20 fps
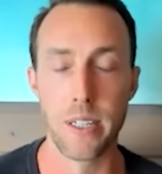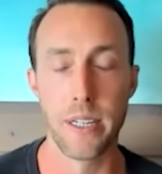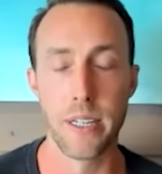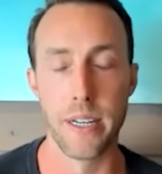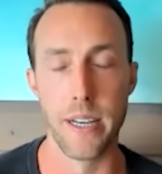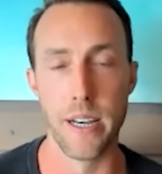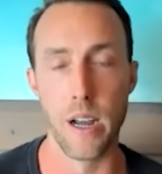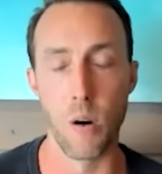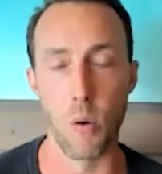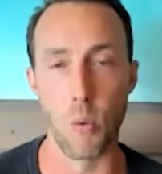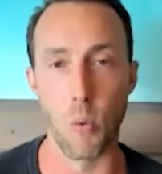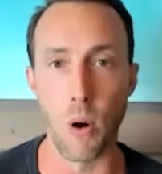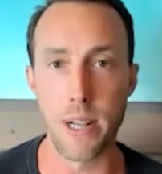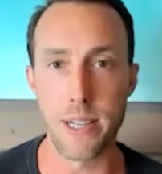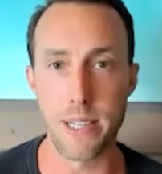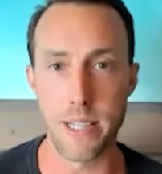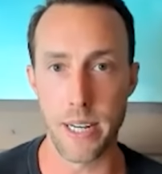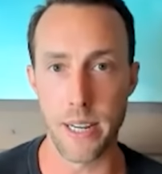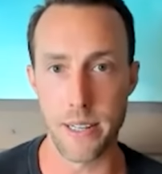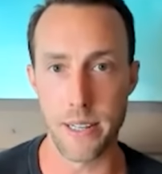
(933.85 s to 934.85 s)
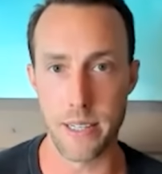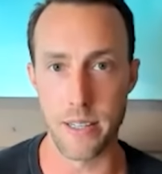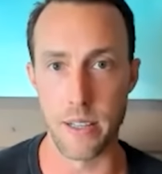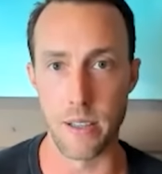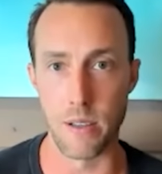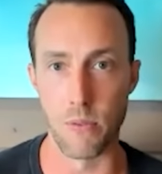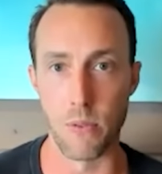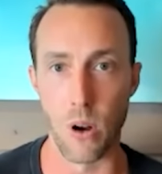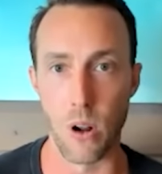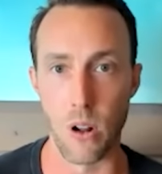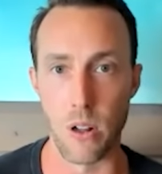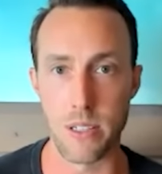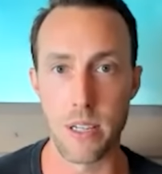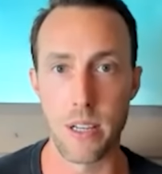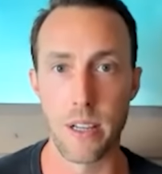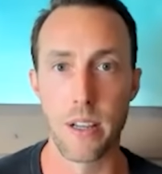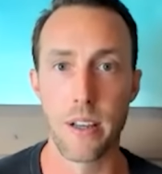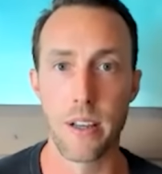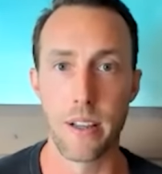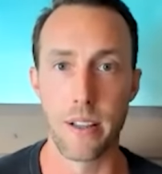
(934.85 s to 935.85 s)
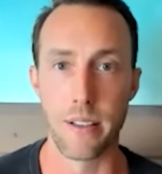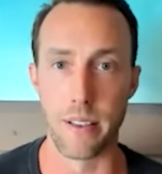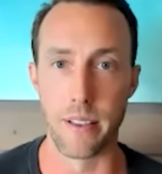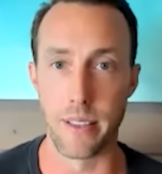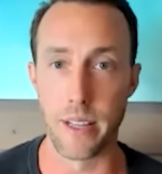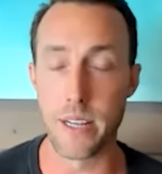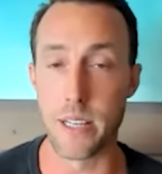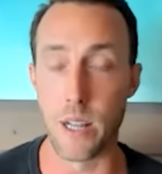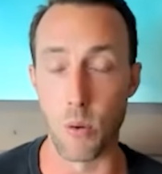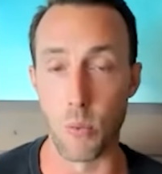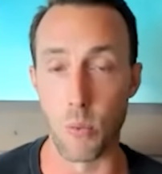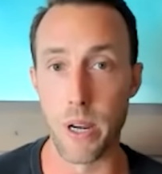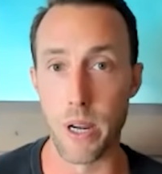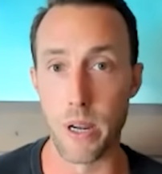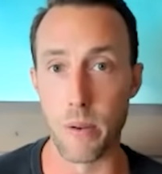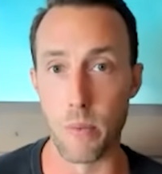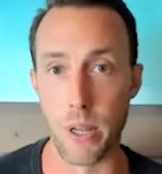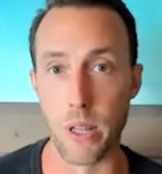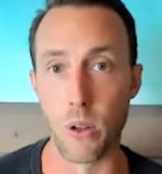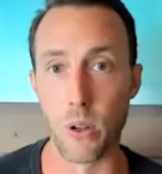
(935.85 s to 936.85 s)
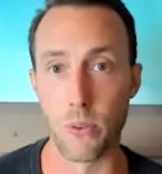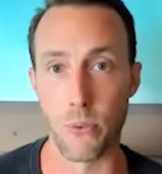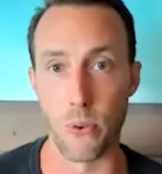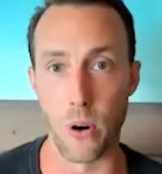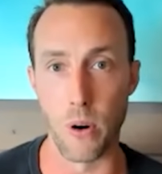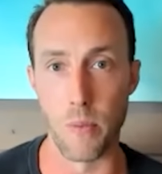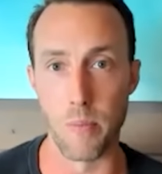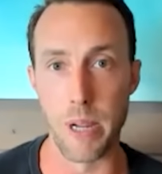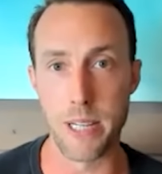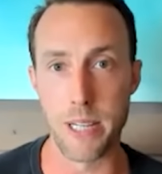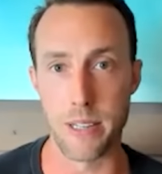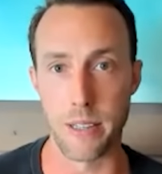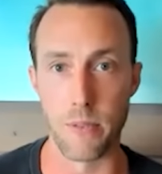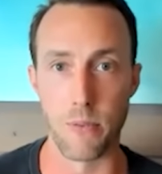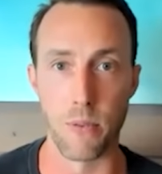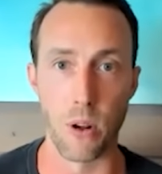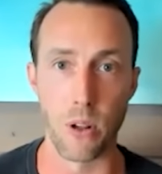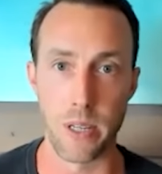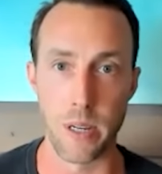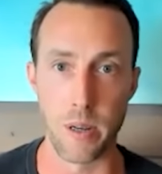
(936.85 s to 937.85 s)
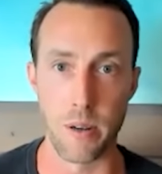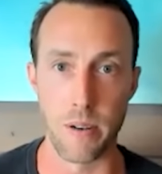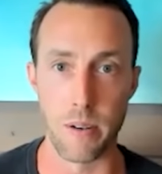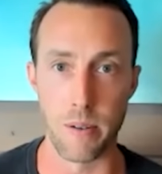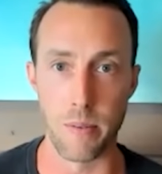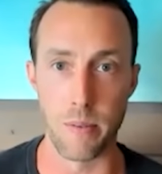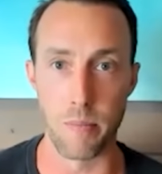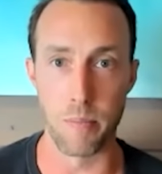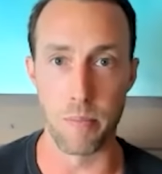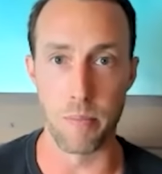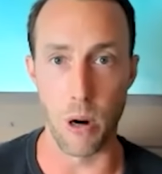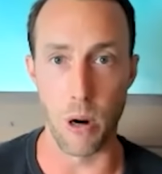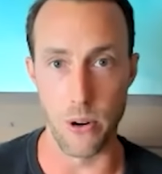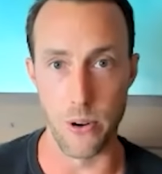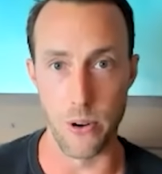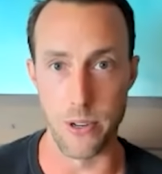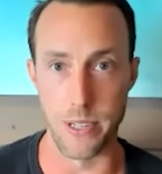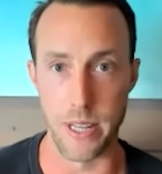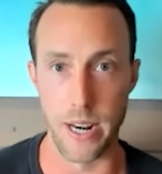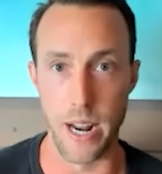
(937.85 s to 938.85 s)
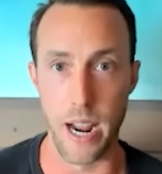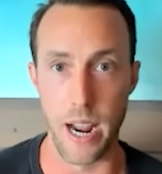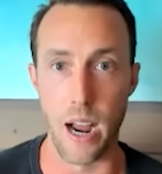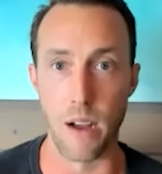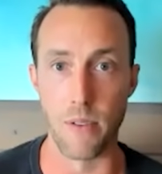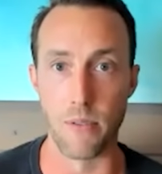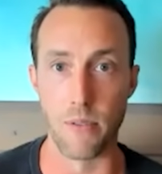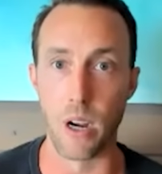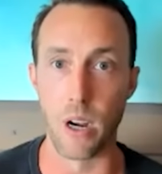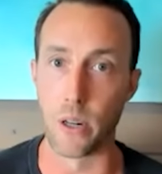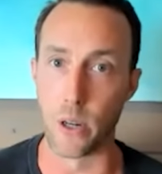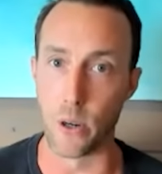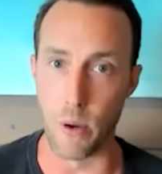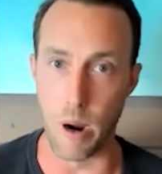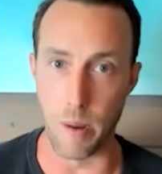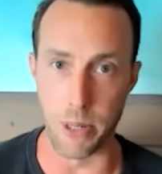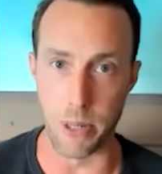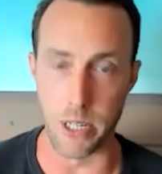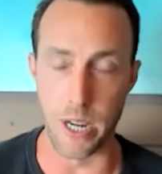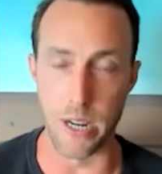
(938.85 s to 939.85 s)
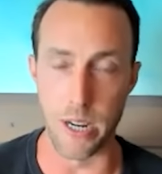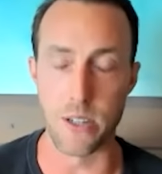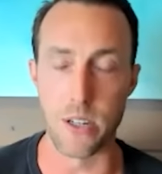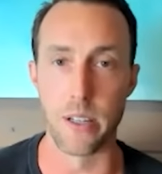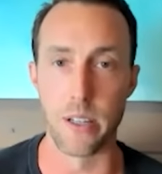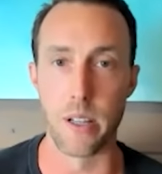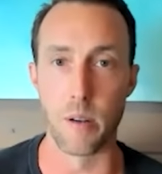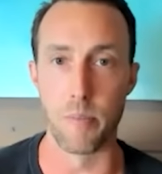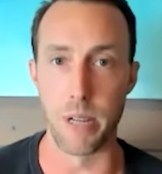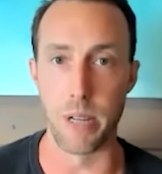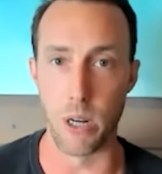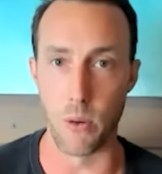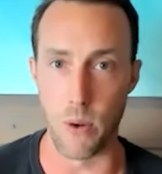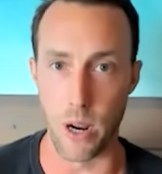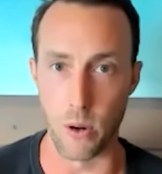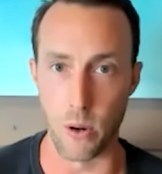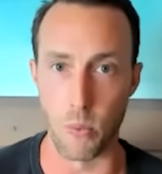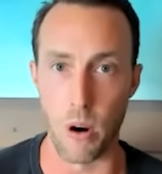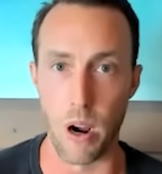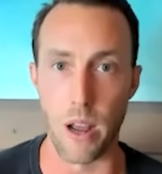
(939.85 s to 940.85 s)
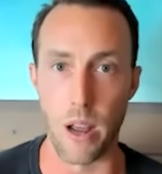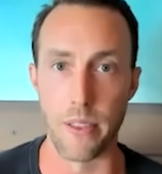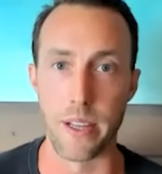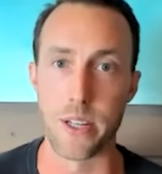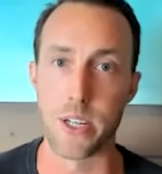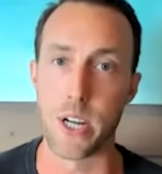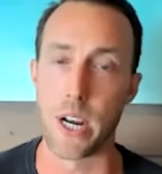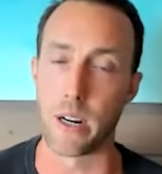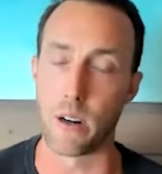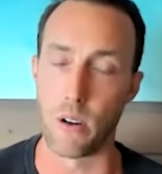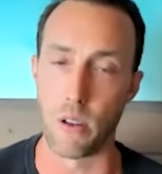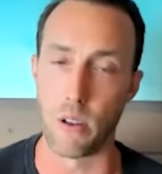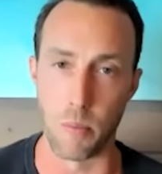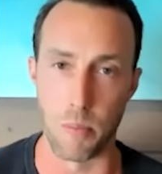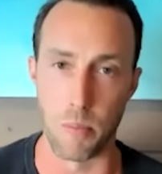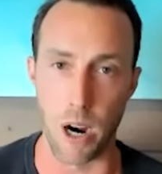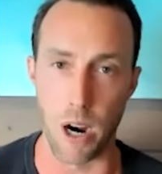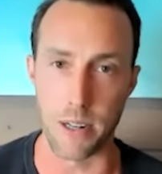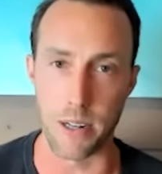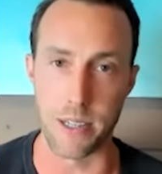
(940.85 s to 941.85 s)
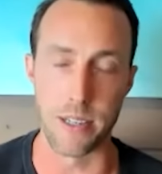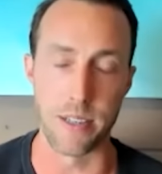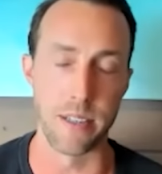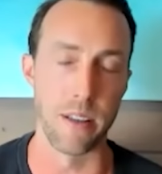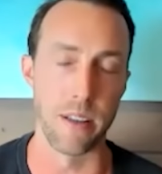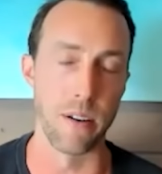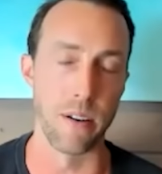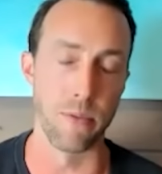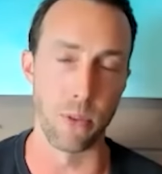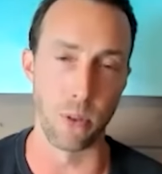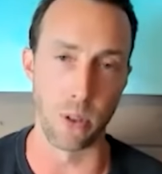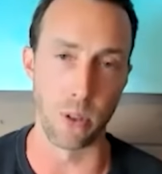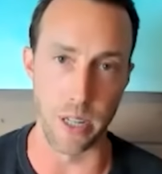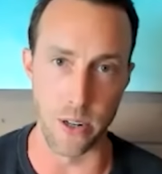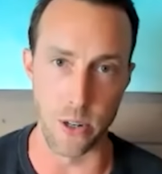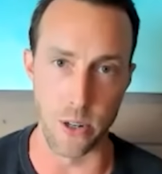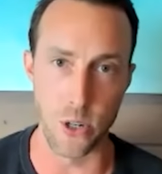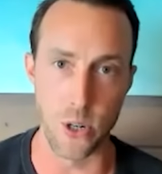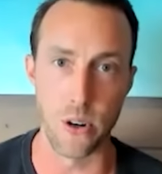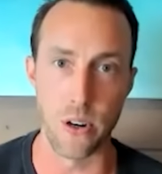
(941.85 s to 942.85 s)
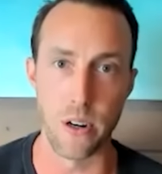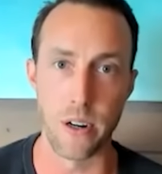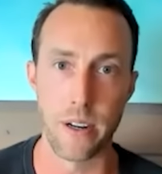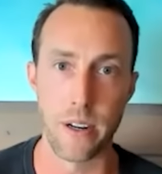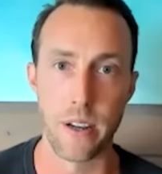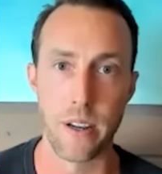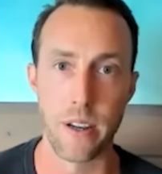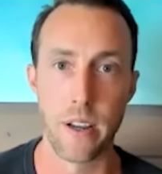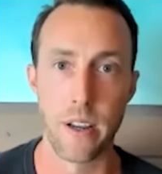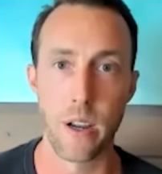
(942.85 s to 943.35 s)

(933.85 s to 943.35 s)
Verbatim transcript: Now, once it gets to the vault, the things that we look for are basically vaulting partners that have a good reputation, that have been around a while. They check all the boxes, they're fully insured.